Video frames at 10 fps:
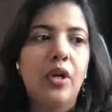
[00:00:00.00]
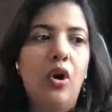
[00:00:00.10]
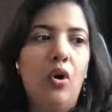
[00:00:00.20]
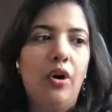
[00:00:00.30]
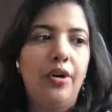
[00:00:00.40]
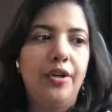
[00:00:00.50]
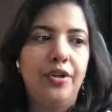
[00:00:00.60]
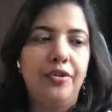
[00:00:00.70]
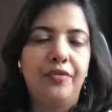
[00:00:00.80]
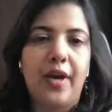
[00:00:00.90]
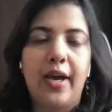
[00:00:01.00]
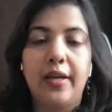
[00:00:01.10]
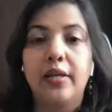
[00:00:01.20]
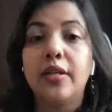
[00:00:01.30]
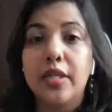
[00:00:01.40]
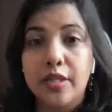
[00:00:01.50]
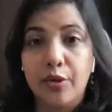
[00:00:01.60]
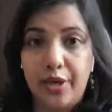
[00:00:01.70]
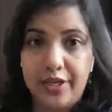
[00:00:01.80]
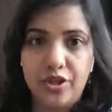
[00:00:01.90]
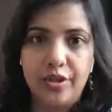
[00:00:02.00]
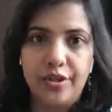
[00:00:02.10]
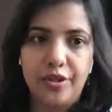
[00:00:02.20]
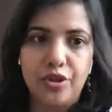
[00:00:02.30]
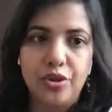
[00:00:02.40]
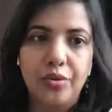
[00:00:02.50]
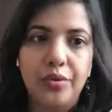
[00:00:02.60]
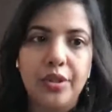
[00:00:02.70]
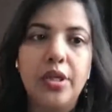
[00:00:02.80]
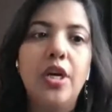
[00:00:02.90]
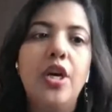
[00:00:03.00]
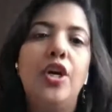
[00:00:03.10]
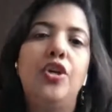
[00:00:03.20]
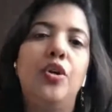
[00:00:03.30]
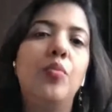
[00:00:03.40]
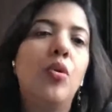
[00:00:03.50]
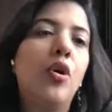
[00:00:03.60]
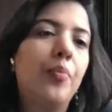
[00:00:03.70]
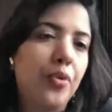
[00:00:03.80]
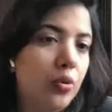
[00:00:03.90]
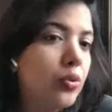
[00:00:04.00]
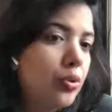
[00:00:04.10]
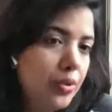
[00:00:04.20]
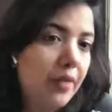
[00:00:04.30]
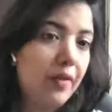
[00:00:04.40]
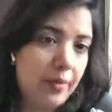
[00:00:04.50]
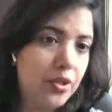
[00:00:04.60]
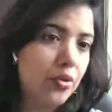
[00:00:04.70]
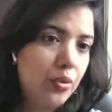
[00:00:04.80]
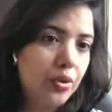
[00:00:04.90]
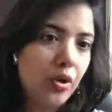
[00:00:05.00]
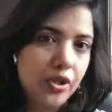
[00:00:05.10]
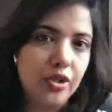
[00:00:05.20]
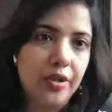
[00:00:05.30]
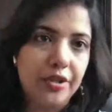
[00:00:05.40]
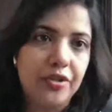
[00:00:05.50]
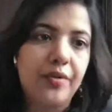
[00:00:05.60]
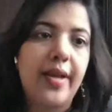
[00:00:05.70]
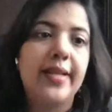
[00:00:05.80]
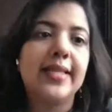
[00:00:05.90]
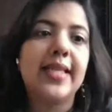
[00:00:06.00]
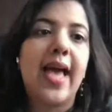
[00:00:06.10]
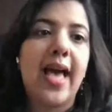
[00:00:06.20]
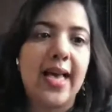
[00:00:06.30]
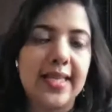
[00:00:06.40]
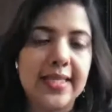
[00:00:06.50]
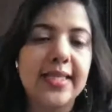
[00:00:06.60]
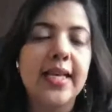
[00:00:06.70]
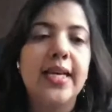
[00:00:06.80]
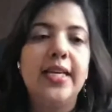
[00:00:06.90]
or you've had a dislocation in your shoulder, you're more prone to develop shoulder osteoarthritis as